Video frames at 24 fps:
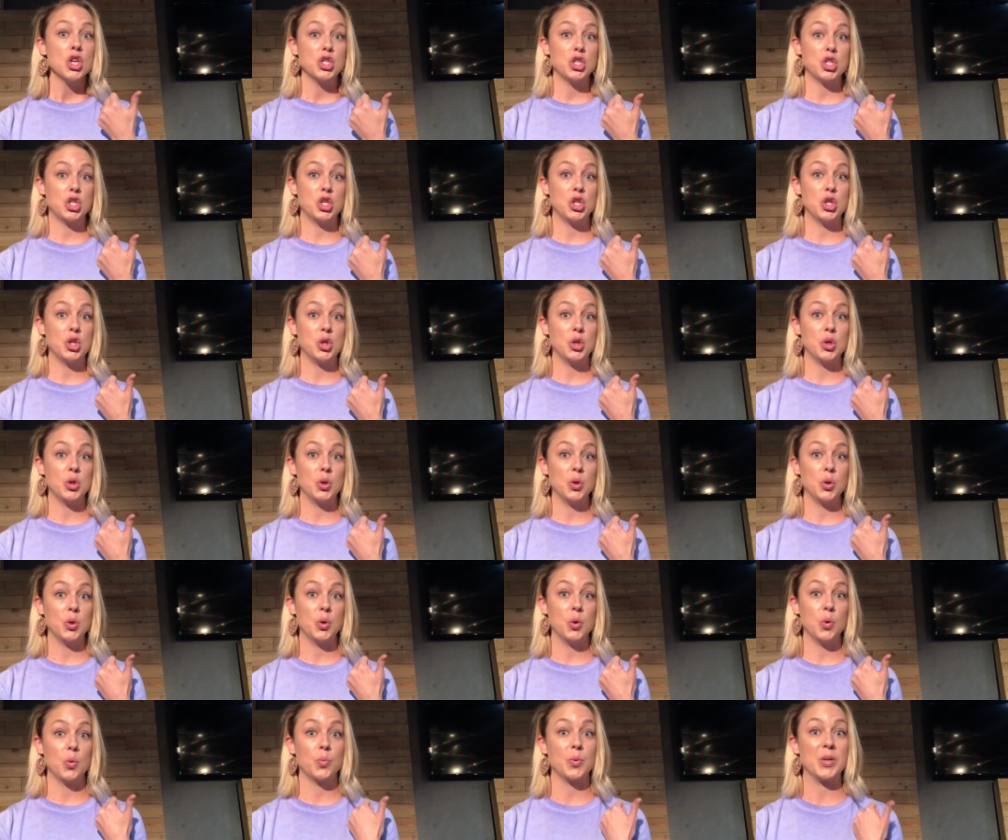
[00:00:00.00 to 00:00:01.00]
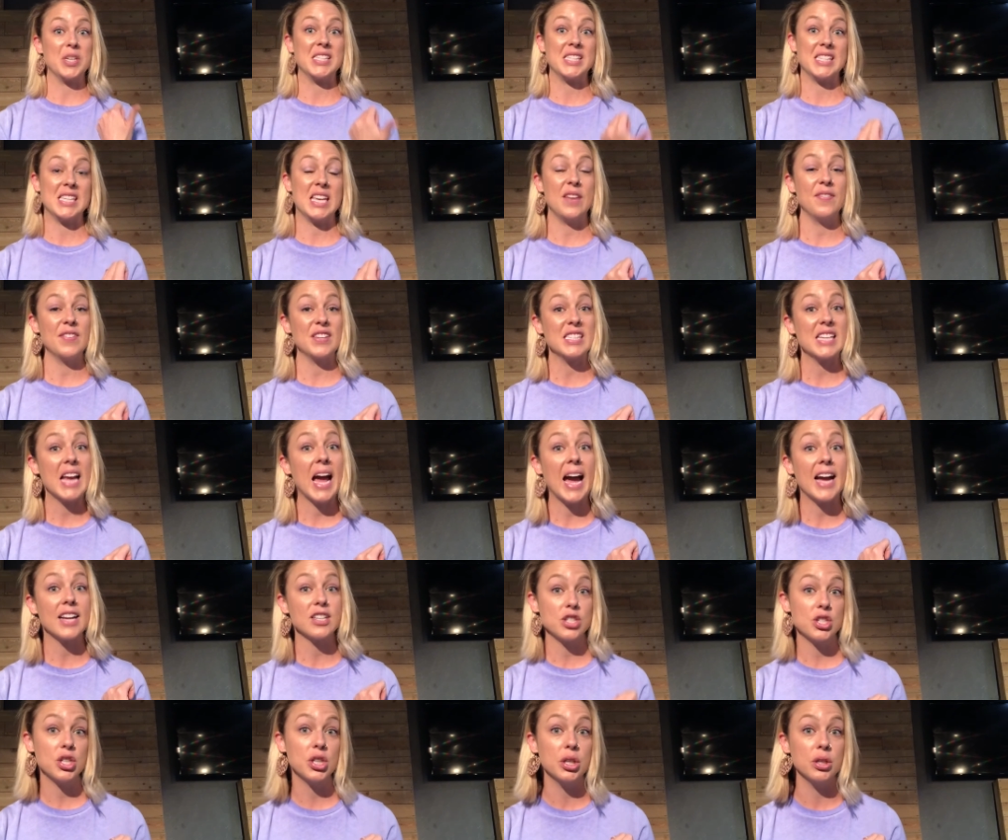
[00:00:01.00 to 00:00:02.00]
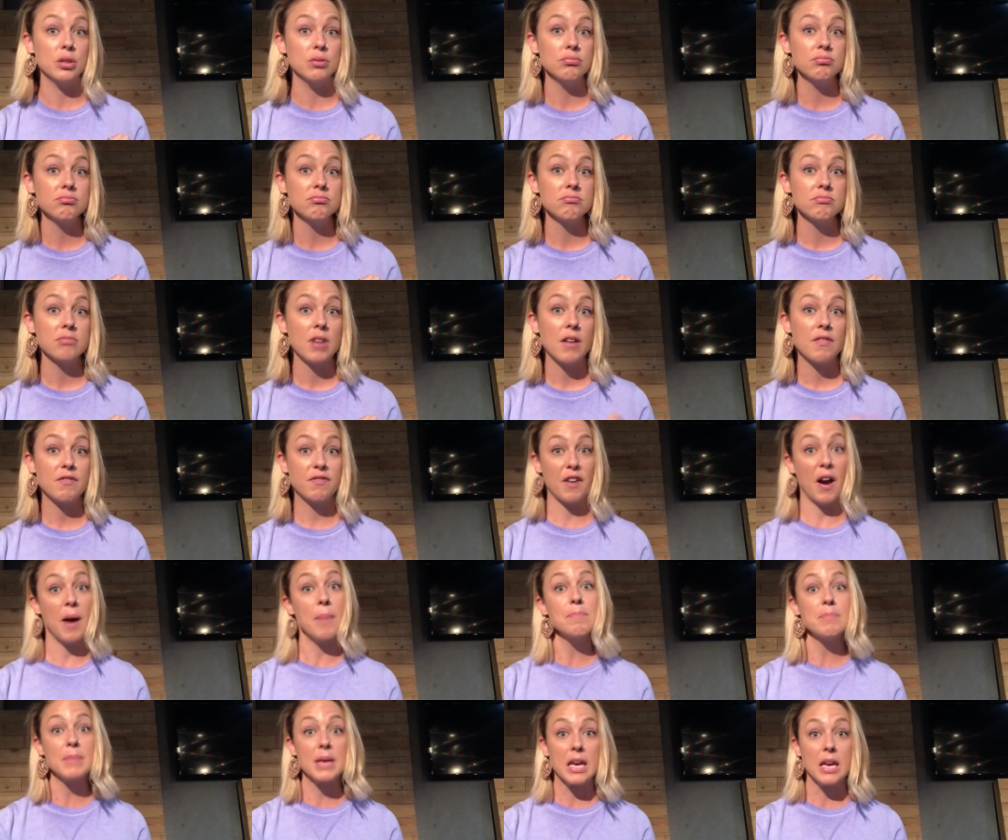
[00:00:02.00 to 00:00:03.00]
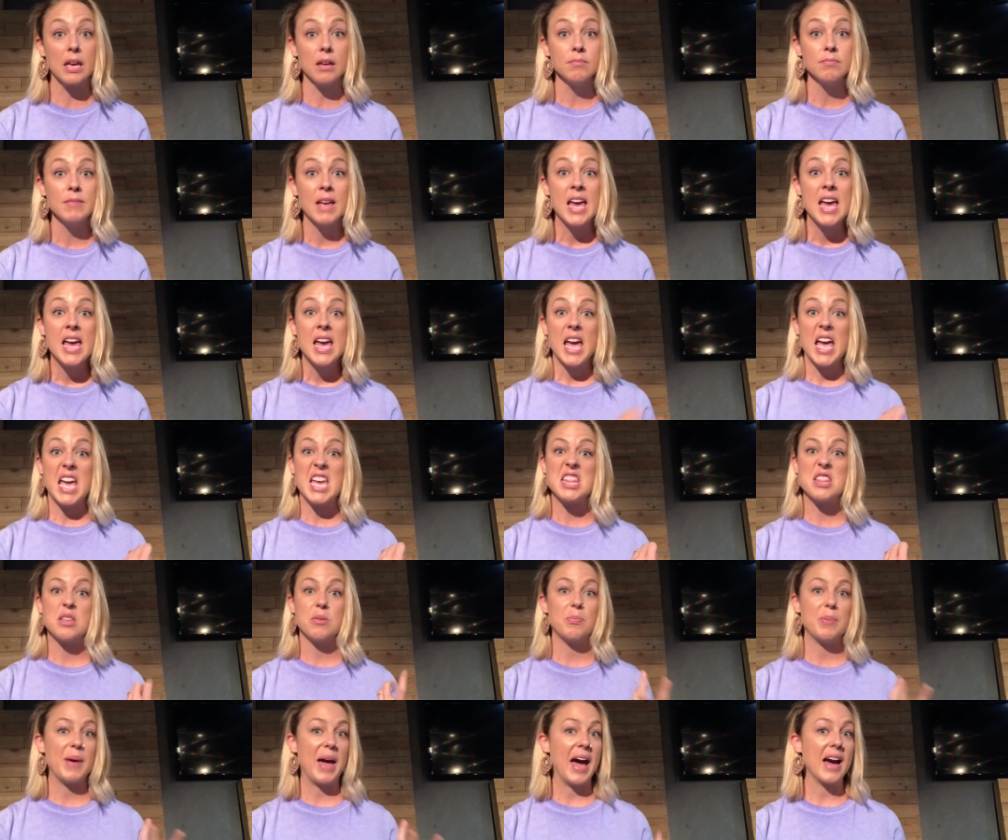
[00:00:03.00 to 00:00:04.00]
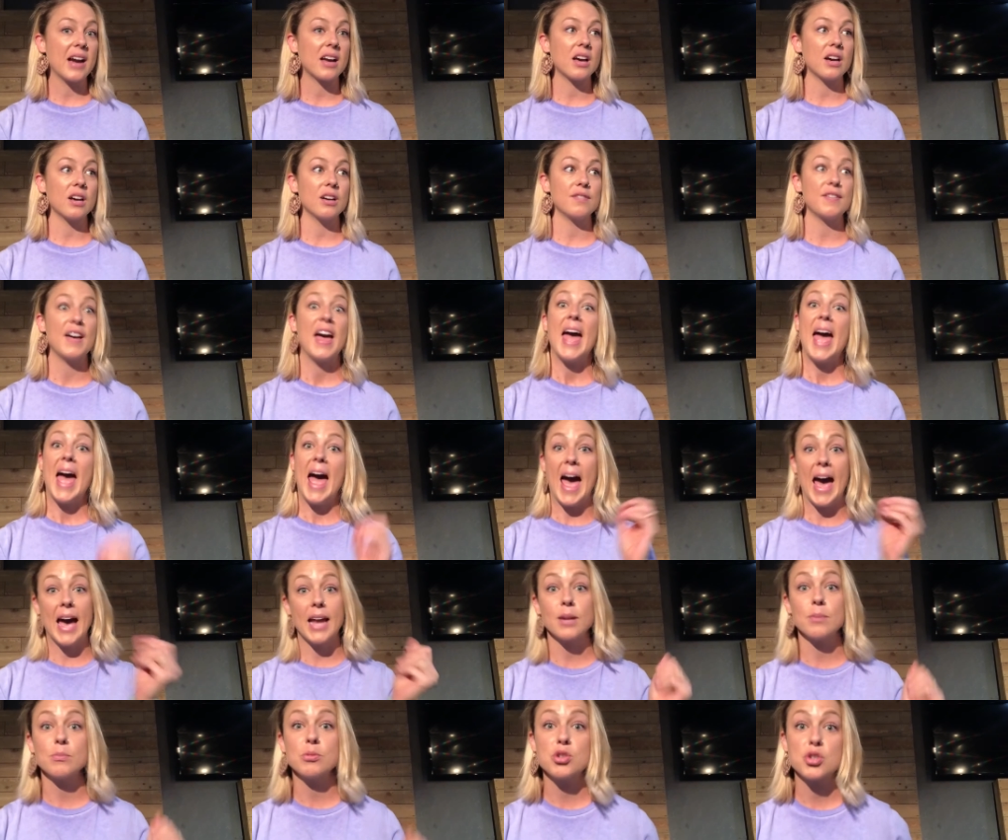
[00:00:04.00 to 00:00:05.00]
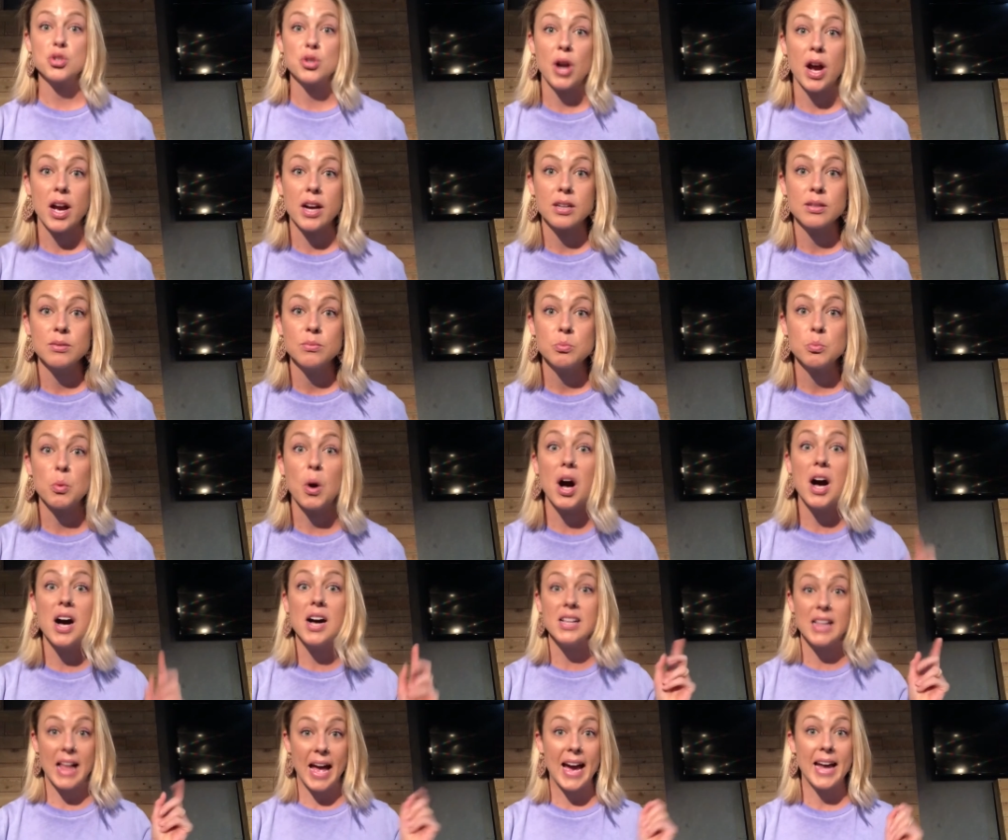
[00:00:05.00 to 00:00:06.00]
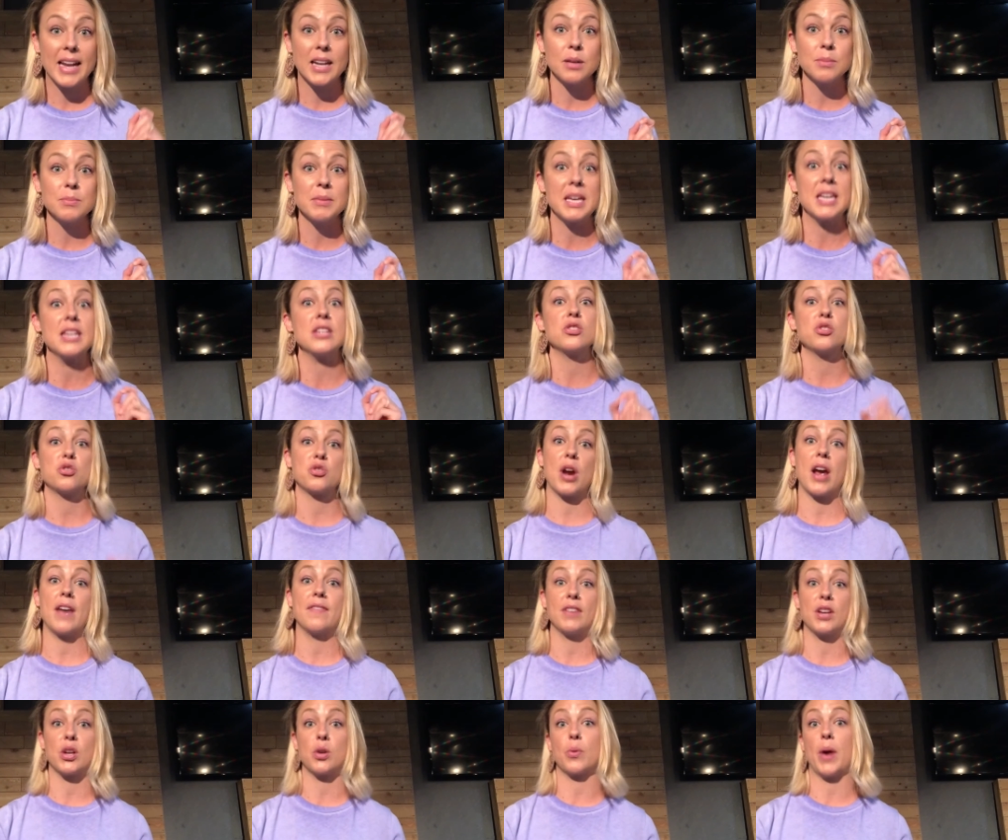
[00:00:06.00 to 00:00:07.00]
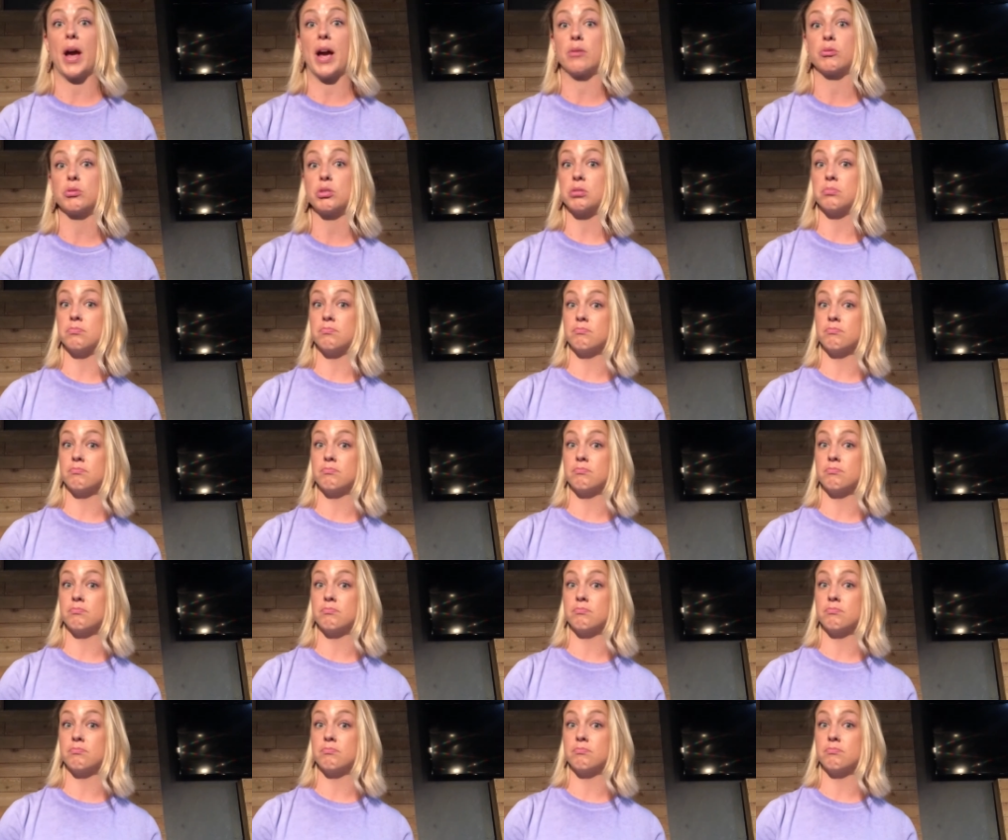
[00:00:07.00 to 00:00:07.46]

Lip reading: to receive a tattoo from me in the back of Adam's truck while Adam is driving around.